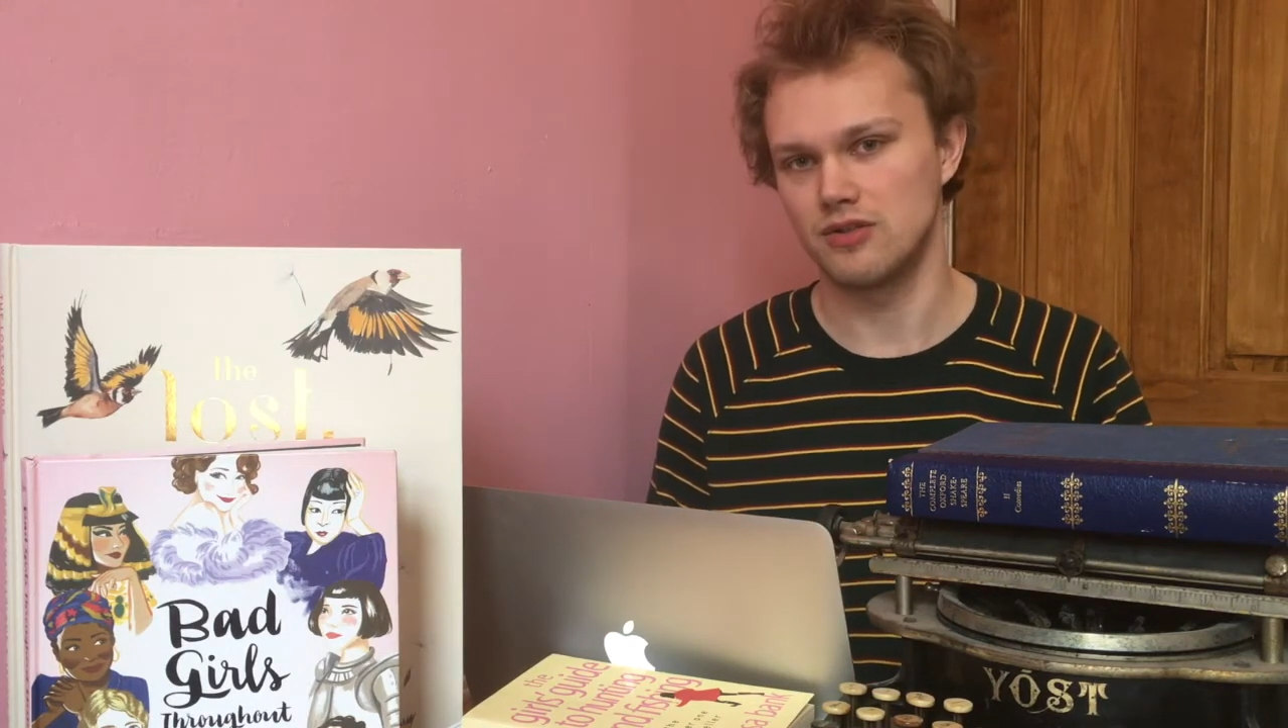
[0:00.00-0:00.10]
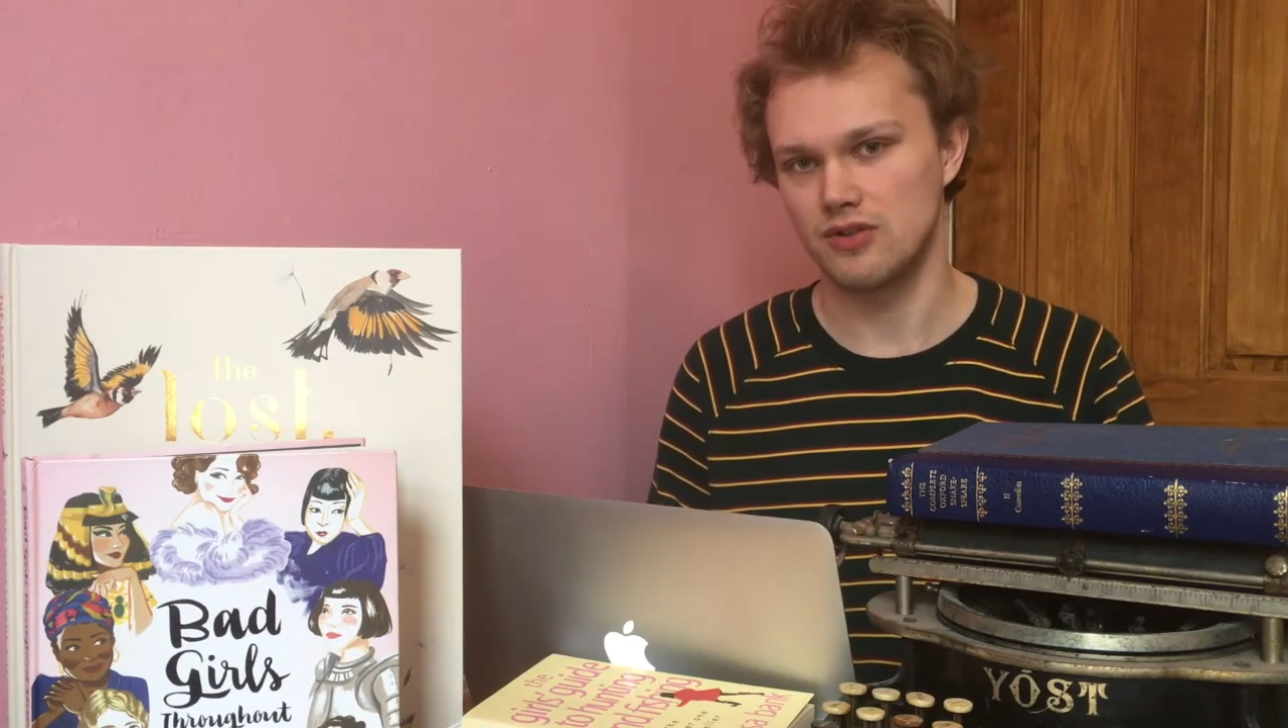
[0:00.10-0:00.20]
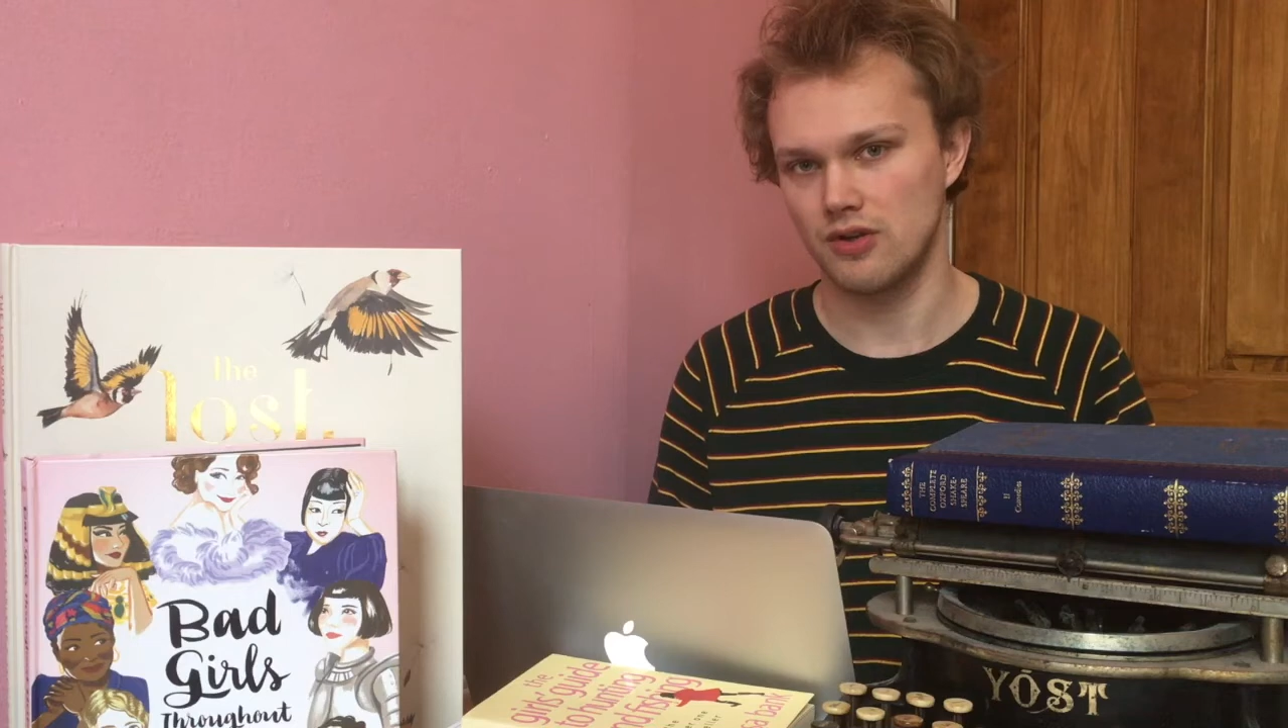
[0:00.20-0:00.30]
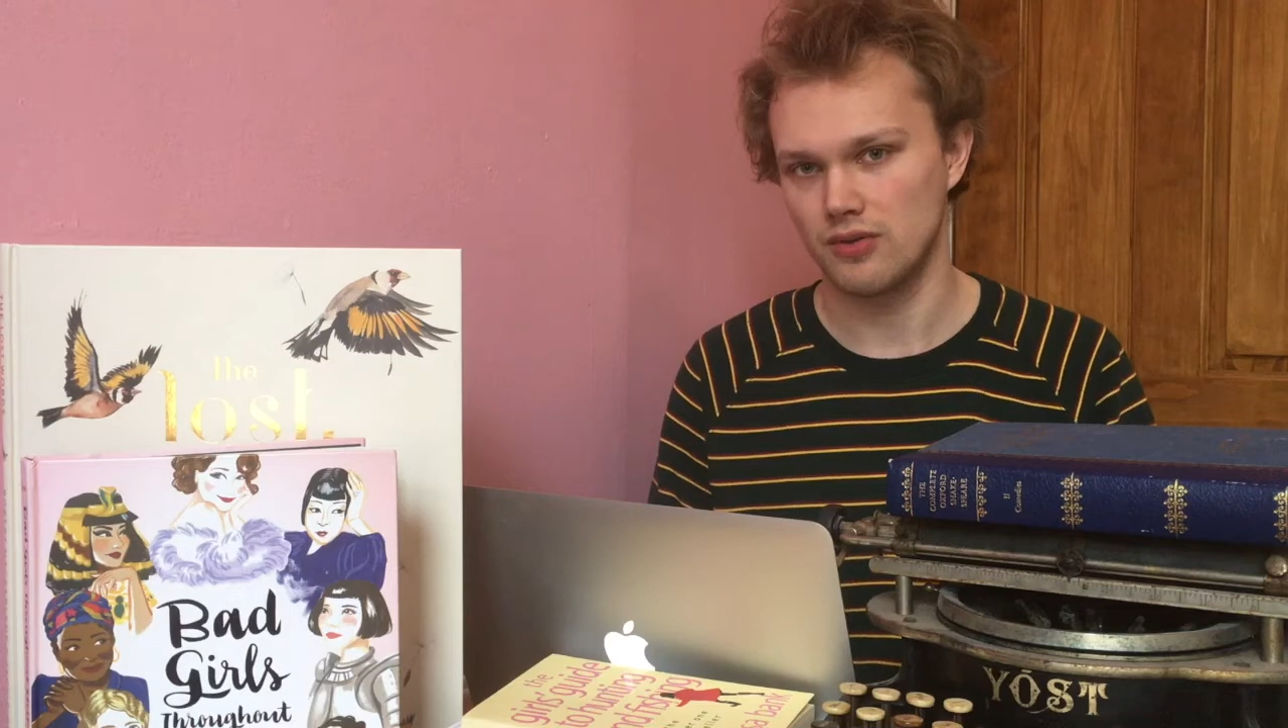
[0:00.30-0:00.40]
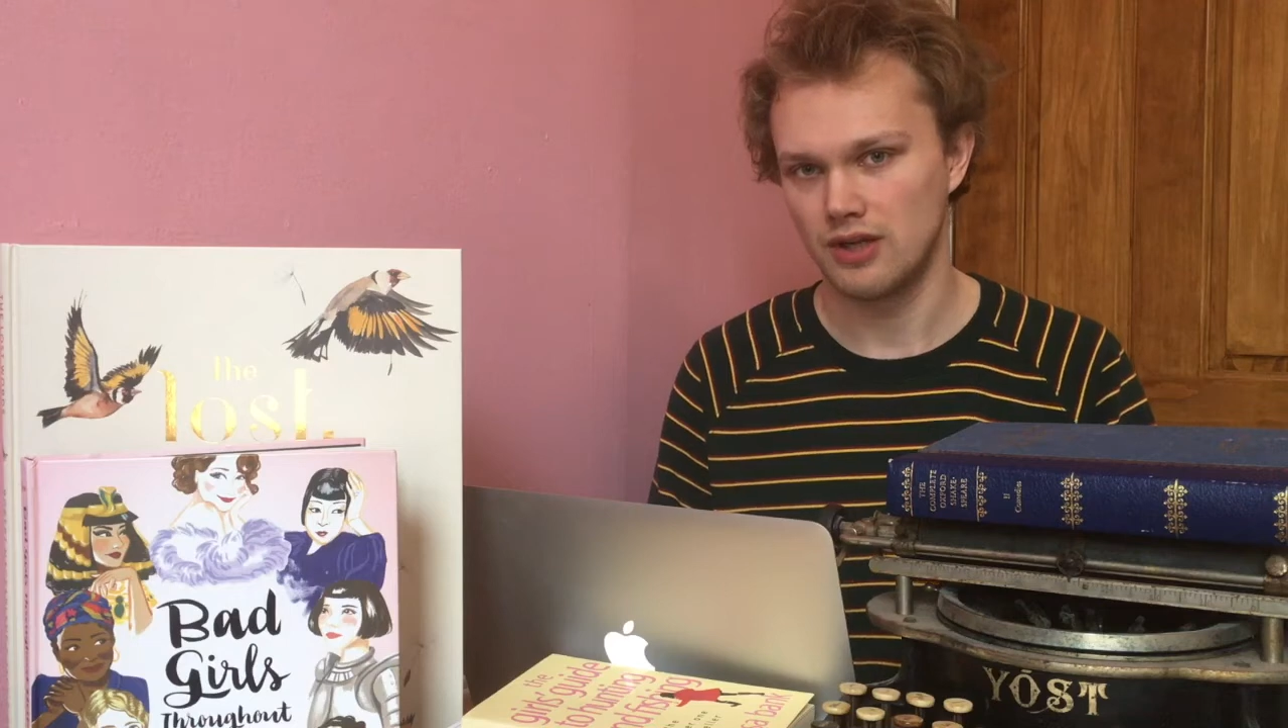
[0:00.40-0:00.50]

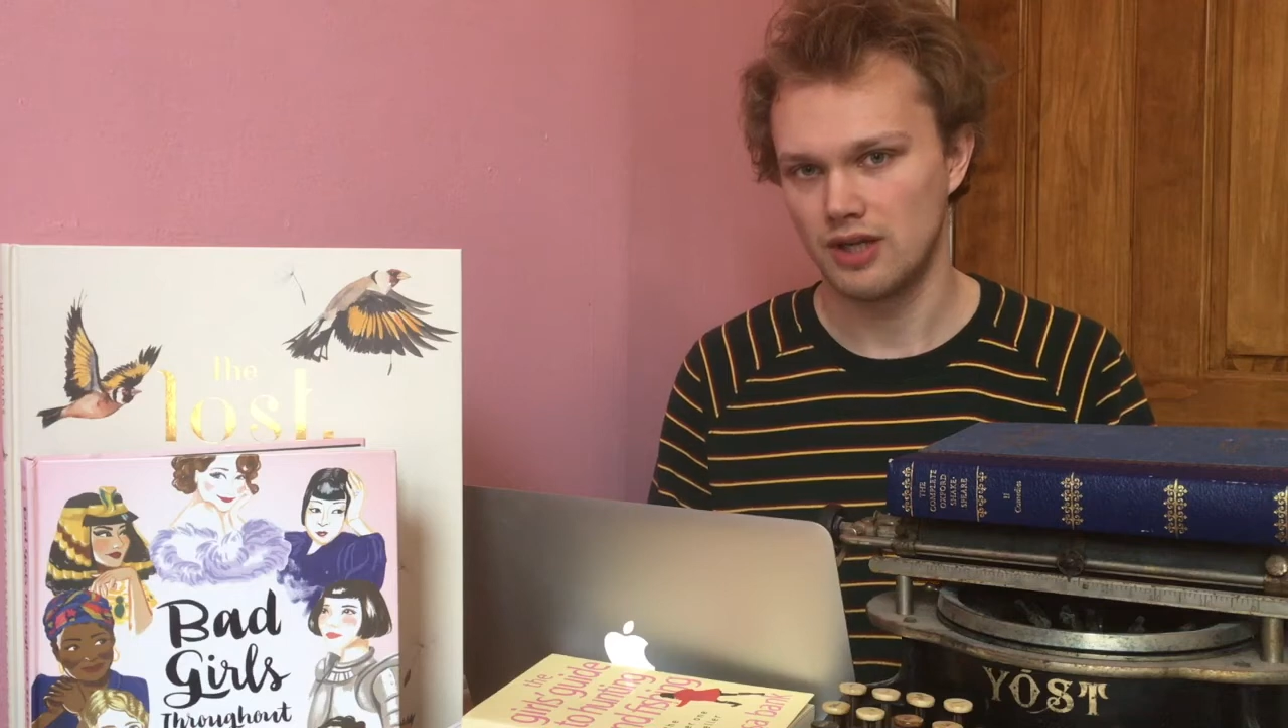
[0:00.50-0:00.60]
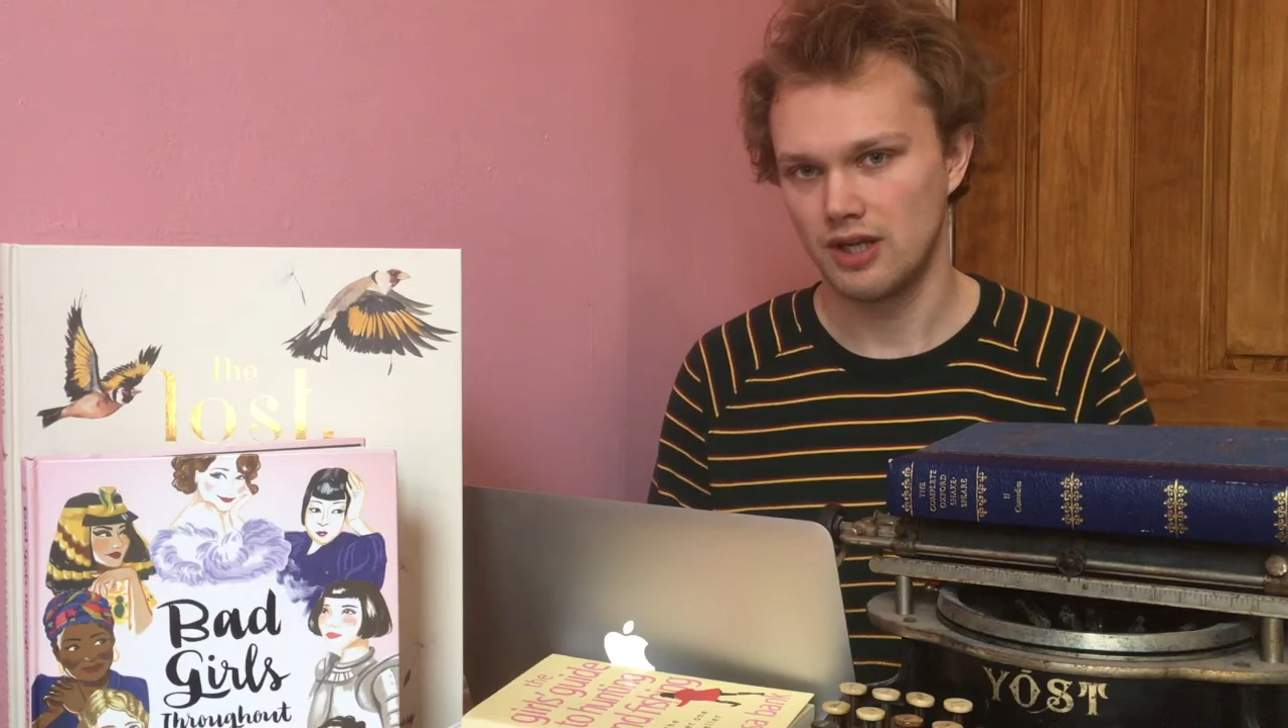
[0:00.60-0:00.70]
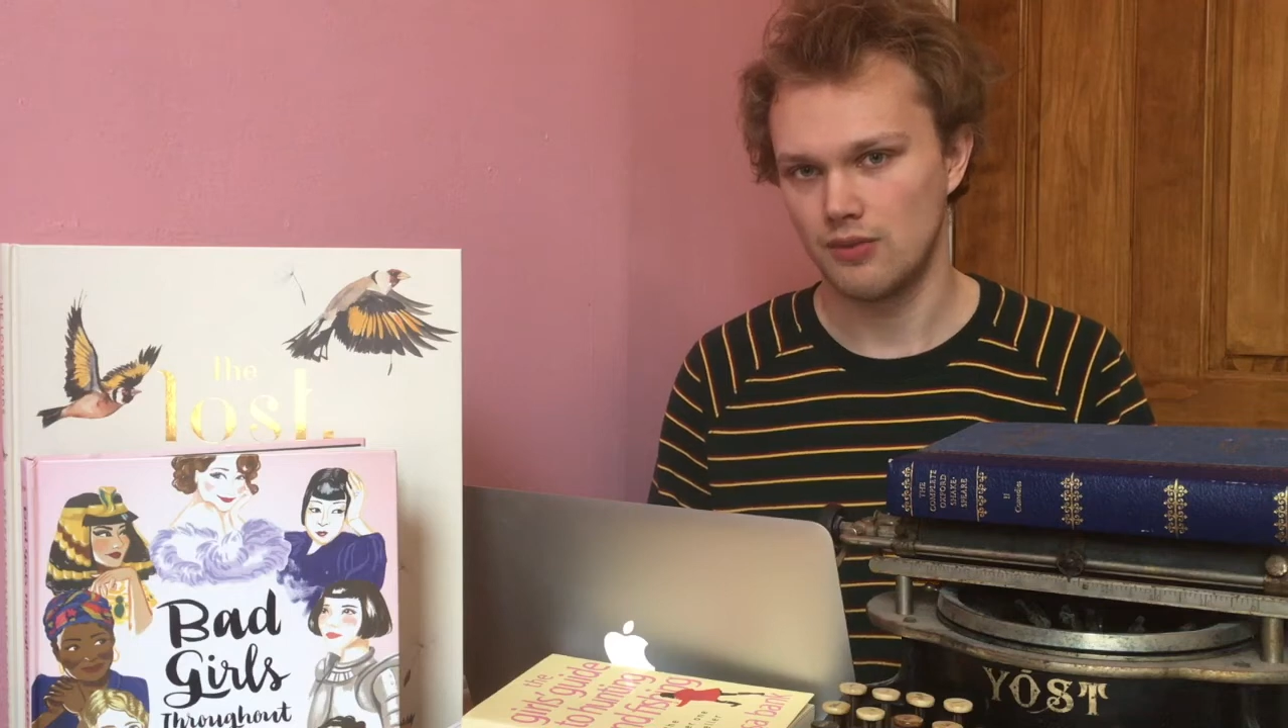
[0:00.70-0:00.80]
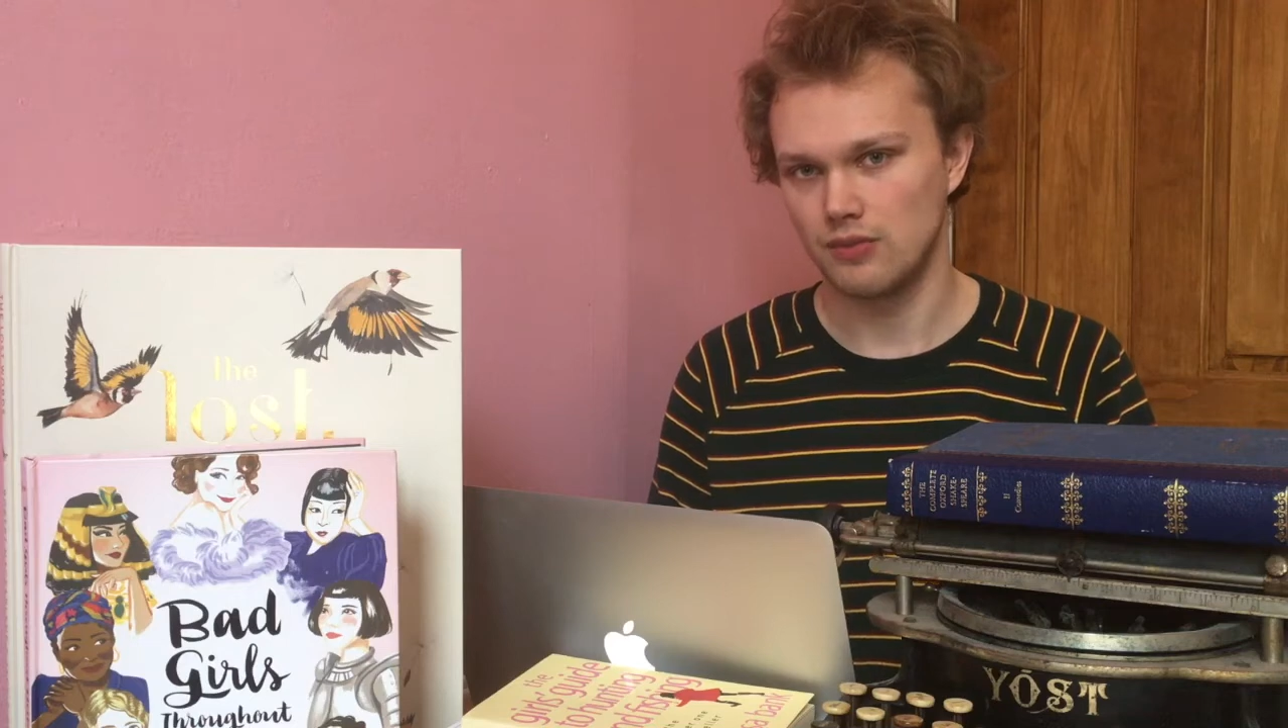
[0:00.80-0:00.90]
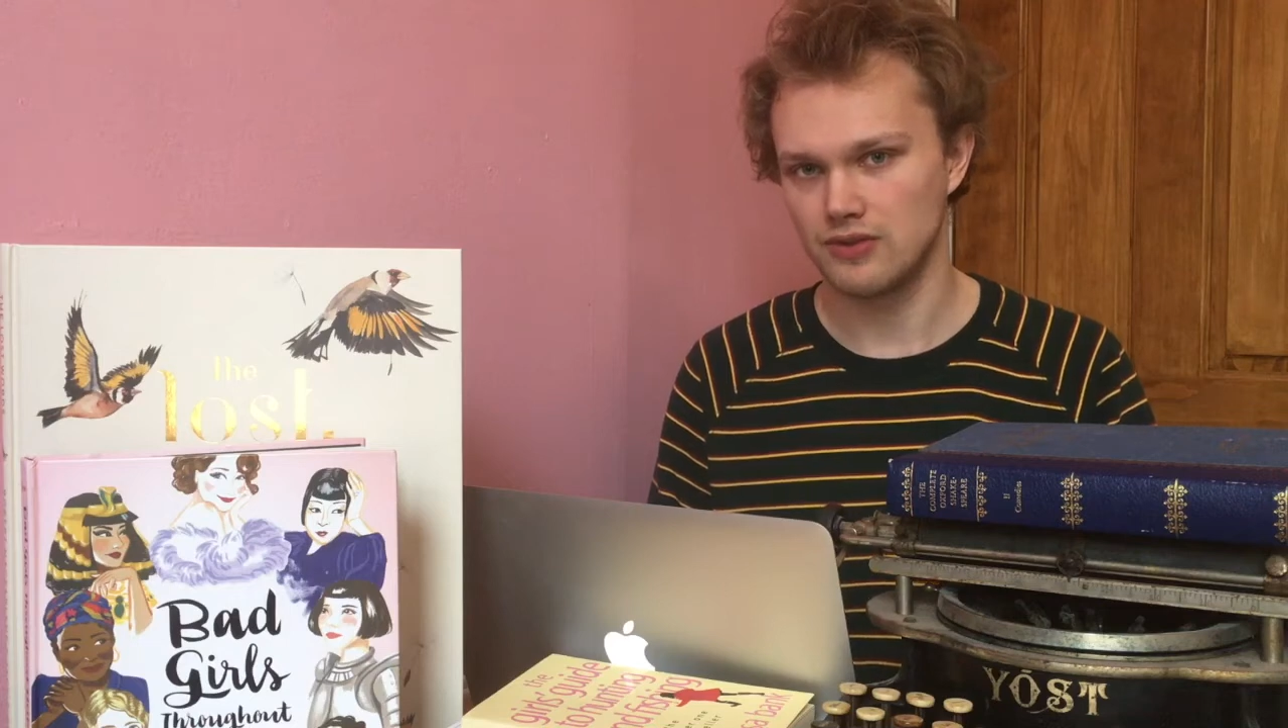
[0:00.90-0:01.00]
So
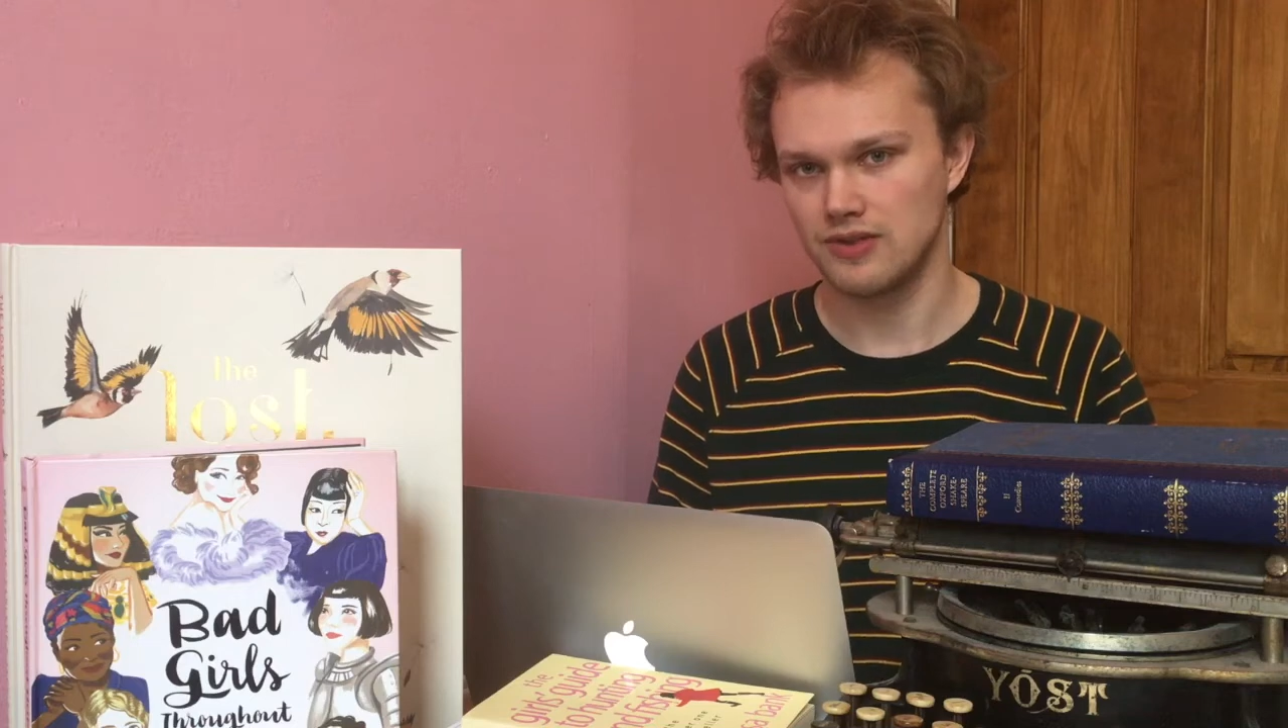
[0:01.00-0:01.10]
we'll